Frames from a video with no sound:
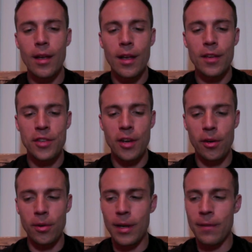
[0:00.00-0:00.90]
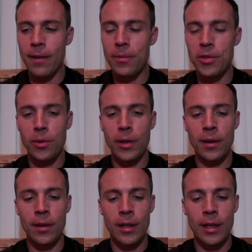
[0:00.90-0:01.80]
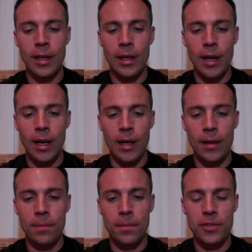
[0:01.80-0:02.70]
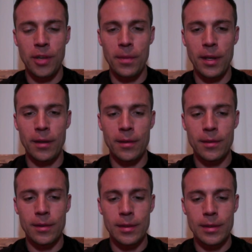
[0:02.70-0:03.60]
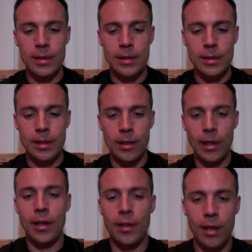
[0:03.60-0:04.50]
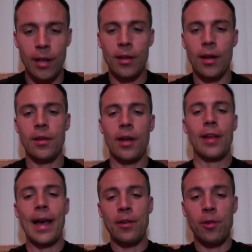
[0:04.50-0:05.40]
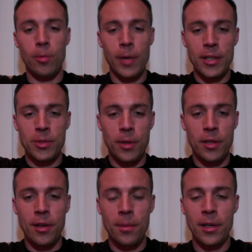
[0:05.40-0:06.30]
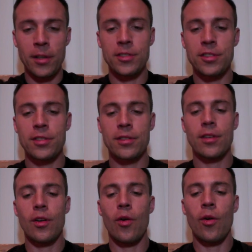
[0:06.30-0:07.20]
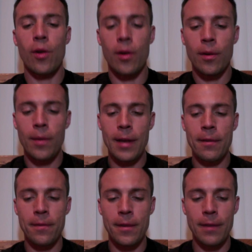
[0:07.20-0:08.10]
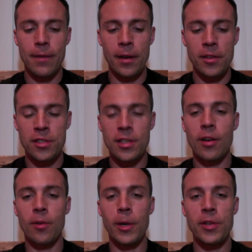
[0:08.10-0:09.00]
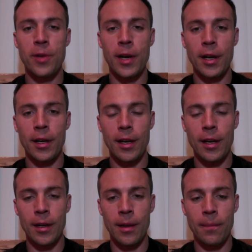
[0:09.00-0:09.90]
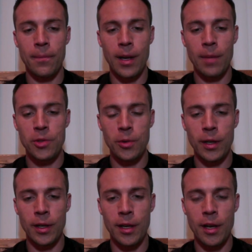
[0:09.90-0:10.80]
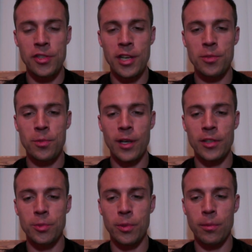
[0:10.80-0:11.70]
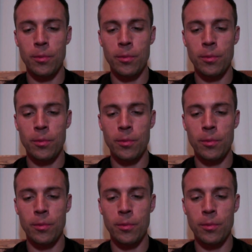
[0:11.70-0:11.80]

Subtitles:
So if I'm doing something like a lateral raise with the dumbbells, or if I just started weight training and I'm doing a chest press with